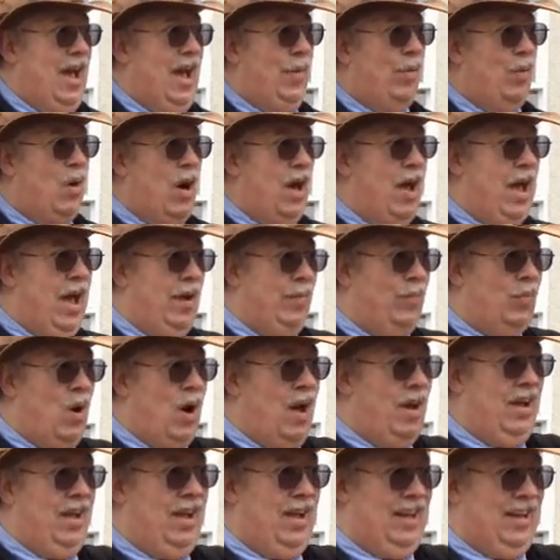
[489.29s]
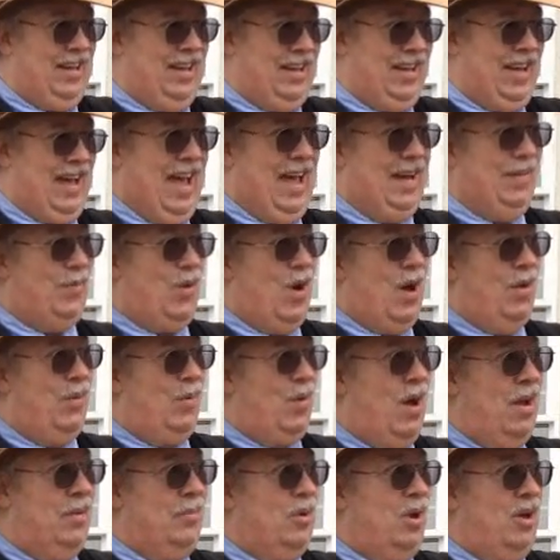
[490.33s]
and what and what and what
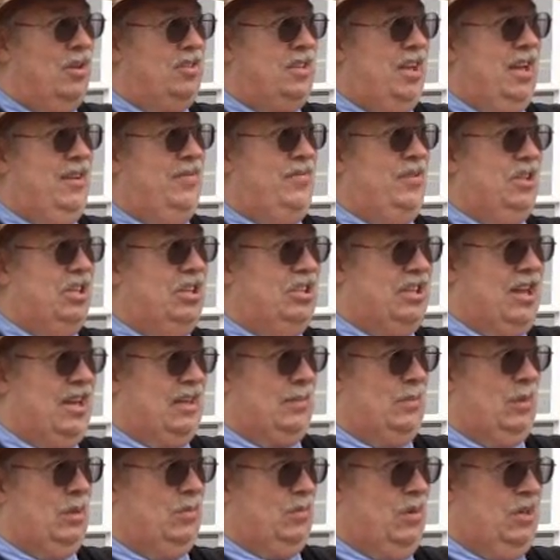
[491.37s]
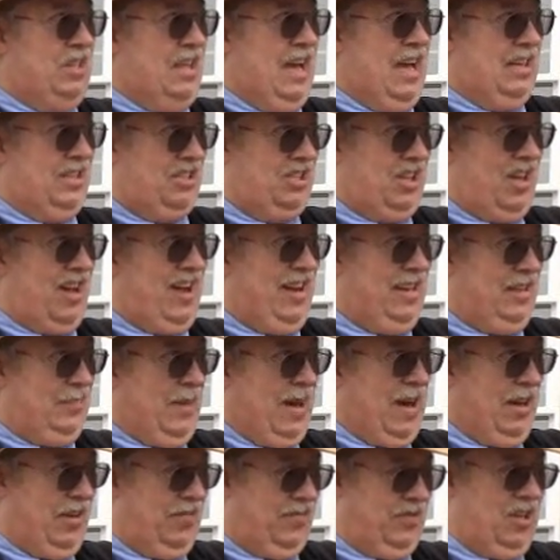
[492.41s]
one more thing for the gentleman with that sign
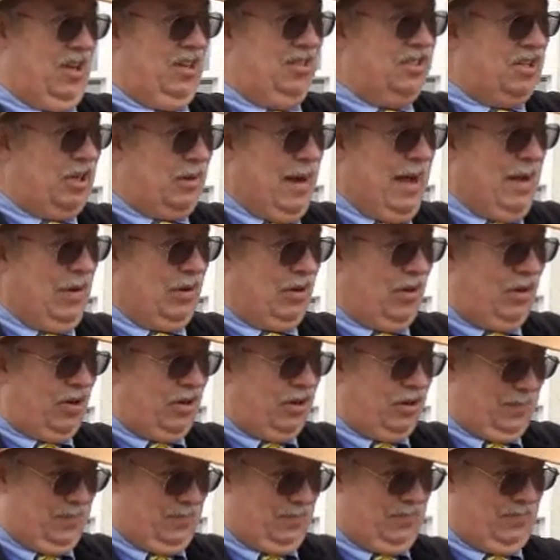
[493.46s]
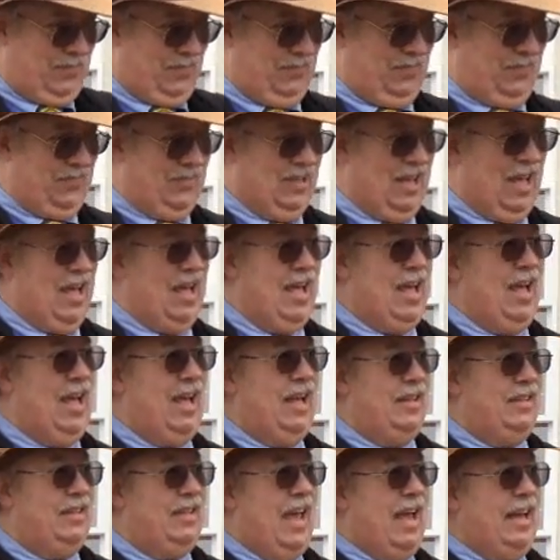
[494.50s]
about if guns are outlawed.
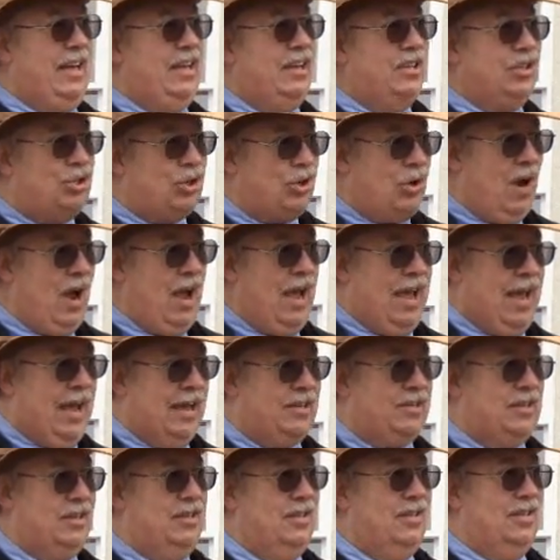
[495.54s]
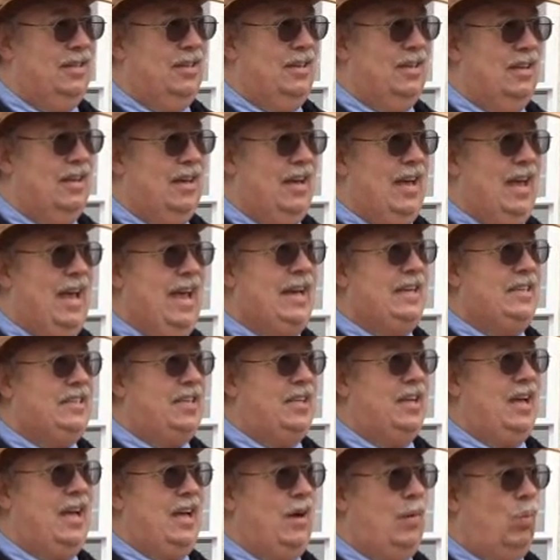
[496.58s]
They can try it
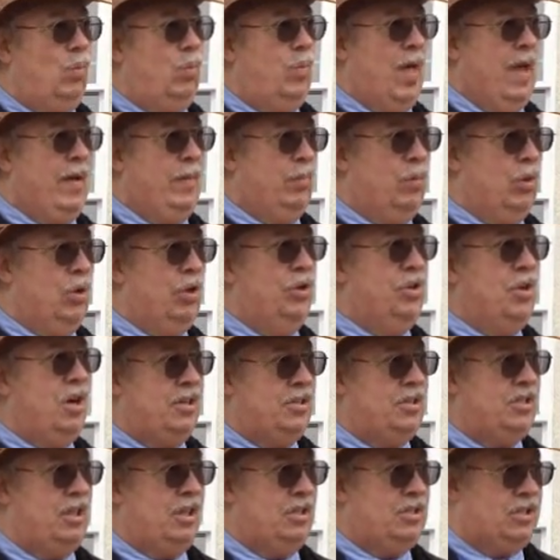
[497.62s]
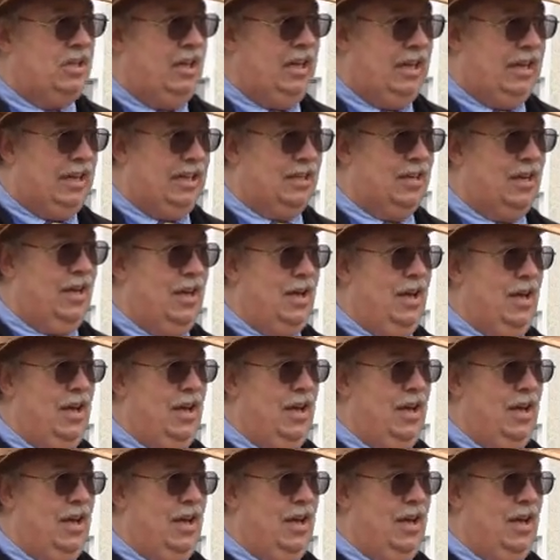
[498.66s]
it they will not succeed.